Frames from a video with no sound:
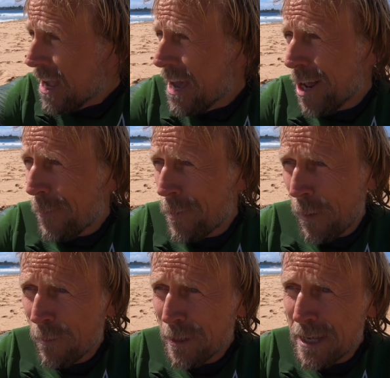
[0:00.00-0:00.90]
And I'll
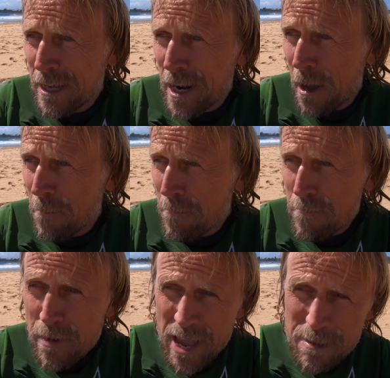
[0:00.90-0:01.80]
probably hit up
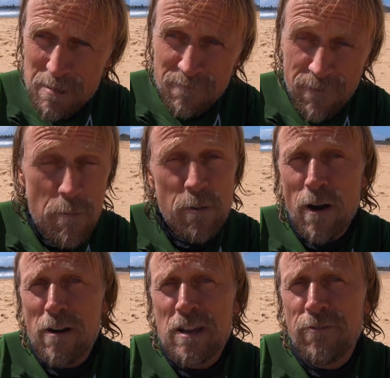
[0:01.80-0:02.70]
maybe
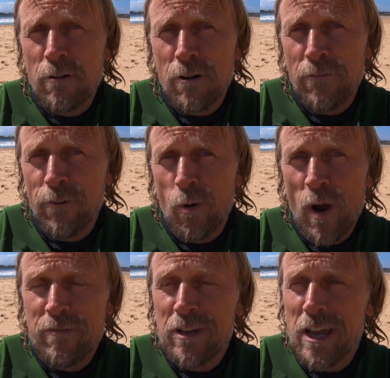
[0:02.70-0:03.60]
February for a
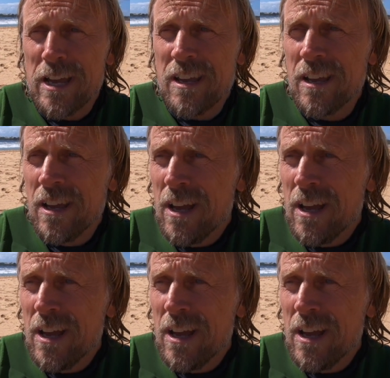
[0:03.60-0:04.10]
wave a day.